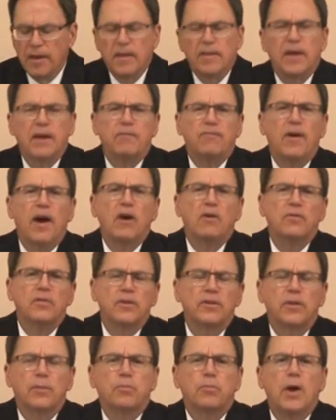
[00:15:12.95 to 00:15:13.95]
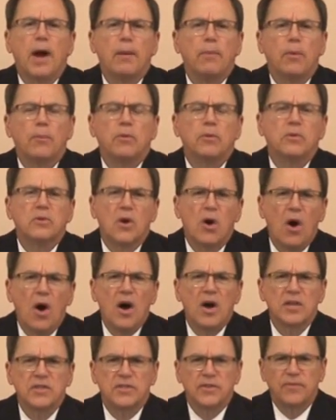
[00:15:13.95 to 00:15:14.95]
they found that the probable
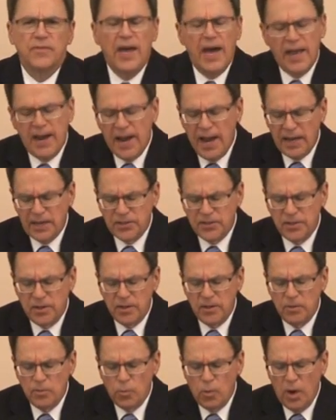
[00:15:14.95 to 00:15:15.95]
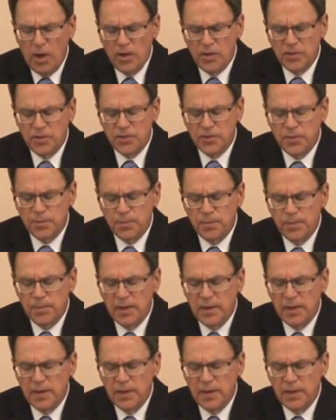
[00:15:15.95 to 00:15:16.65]
cause of that accident was